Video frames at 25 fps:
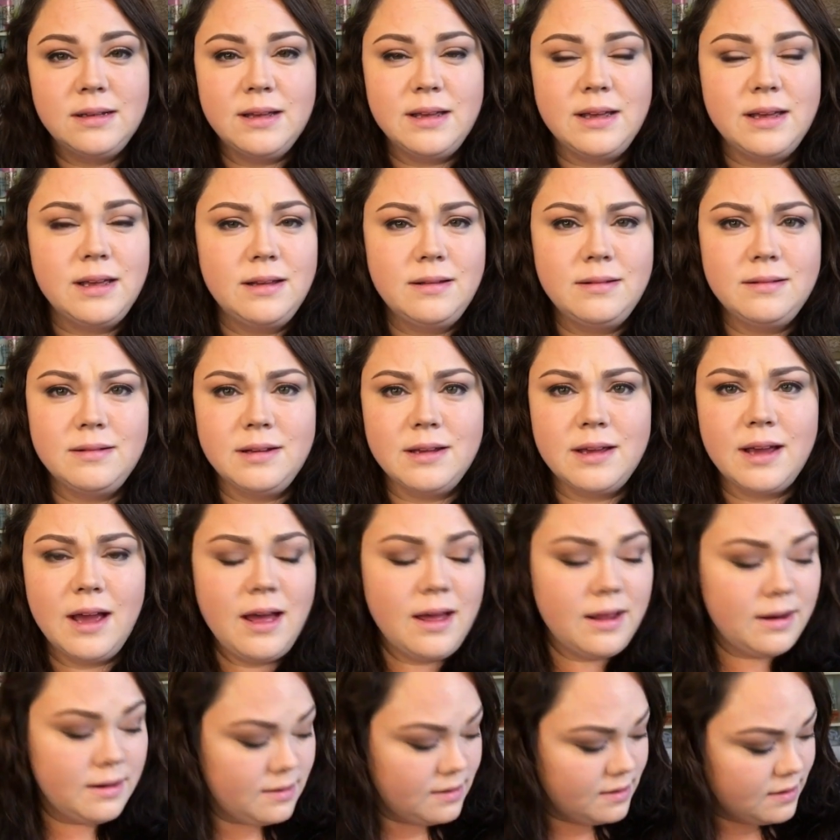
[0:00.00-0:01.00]
it, it
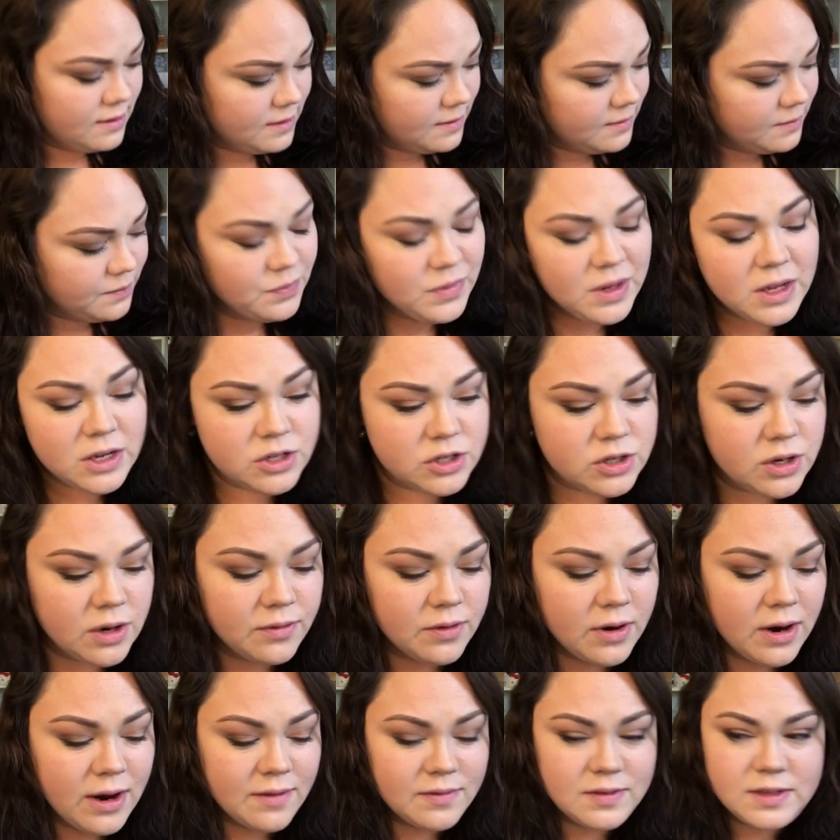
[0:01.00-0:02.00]
got do you
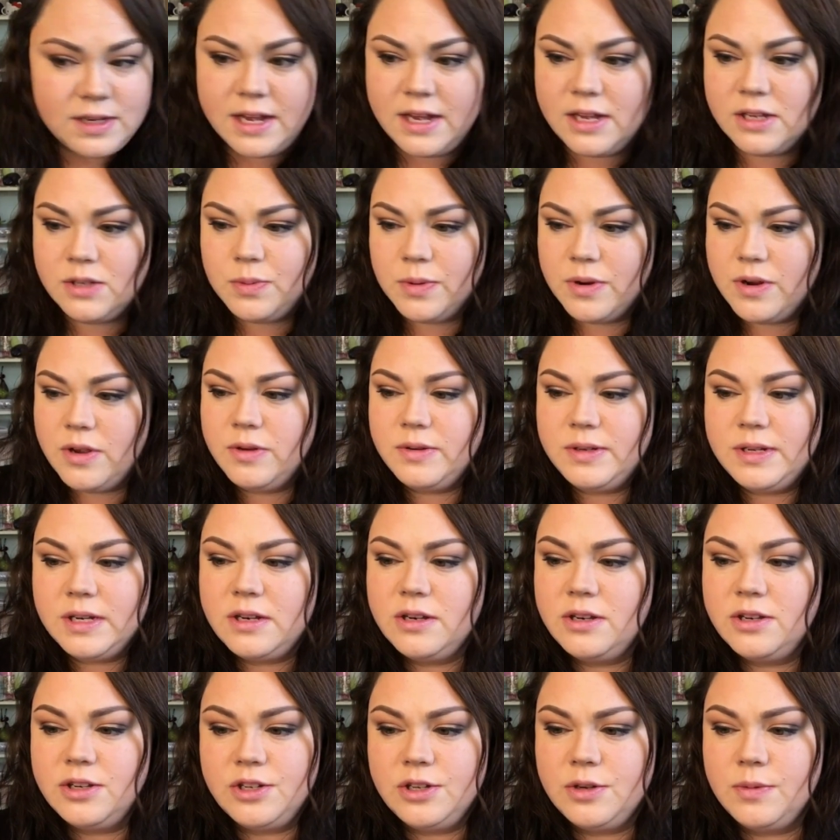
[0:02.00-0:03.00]
ever have days where you
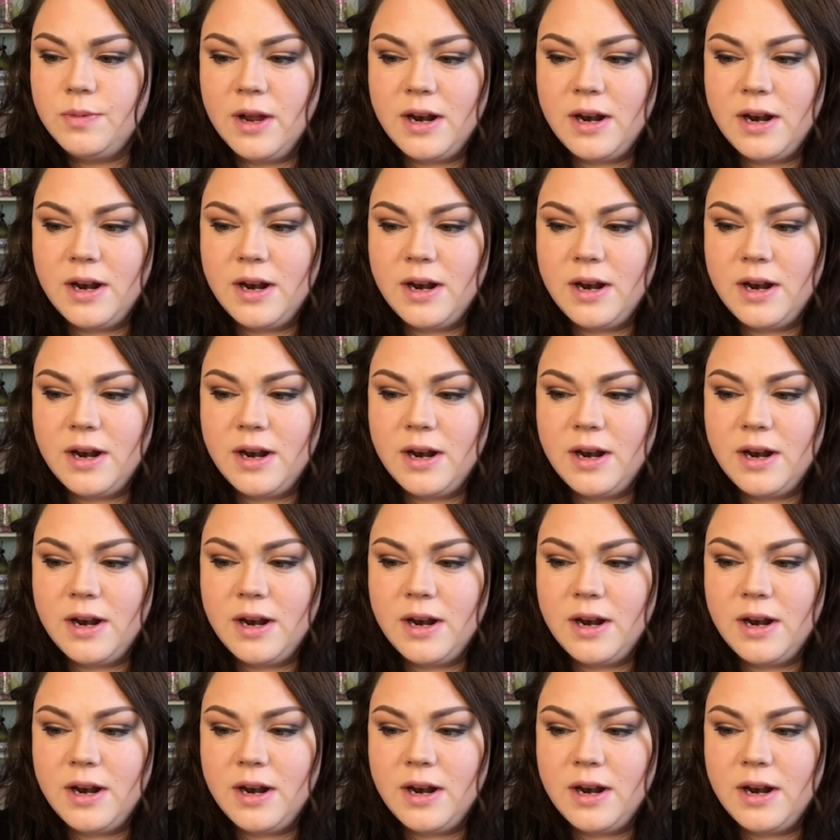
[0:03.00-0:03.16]
didn't do